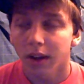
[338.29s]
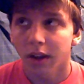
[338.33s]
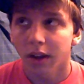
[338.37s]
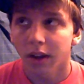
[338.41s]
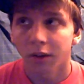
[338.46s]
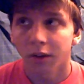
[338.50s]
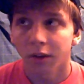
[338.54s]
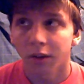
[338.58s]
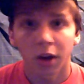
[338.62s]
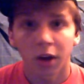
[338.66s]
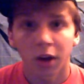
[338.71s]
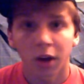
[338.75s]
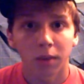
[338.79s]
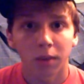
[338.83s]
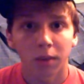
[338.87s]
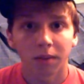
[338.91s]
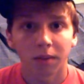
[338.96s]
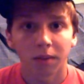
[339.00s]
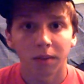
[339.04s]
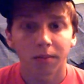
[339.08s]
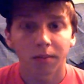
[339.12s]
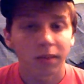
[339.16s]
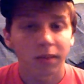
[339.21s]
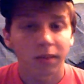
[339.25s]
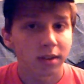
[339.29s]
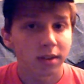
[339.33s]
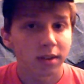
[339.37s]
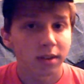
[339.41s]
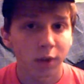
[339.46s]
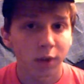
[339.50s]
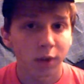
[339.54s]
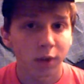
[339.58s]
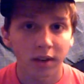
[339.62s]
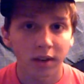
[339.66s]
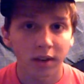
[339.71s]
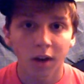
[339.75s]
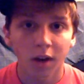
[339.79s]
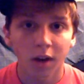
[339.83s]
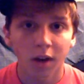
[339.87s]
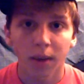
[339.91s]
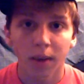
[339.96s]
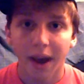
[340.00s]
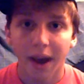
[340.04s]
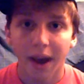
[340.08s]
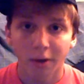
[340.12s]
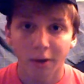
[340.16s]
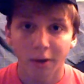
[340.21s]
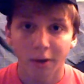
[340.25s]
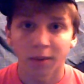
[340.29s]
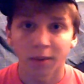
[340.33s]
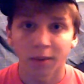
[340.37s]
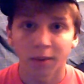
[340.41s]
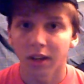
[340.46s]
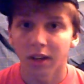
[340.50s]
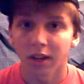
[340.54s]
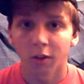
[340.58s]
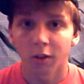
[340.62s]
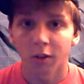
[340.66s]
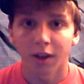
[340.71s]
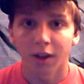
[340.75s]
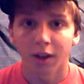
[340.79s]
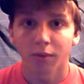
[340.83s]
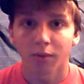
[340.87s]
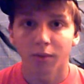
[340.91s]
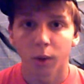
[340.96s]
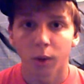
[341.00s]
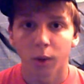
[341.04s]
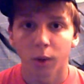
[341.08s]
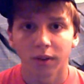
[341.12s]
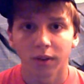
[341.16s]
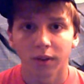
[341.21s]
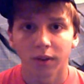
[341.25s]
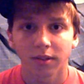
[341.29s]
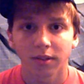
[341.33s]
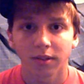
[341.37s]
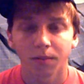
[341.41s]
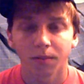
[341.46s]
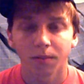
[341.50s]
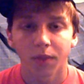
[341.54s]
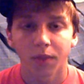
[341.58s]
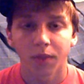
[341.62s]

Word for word: Can you tell me? Because if you can tell me how it's making their life worse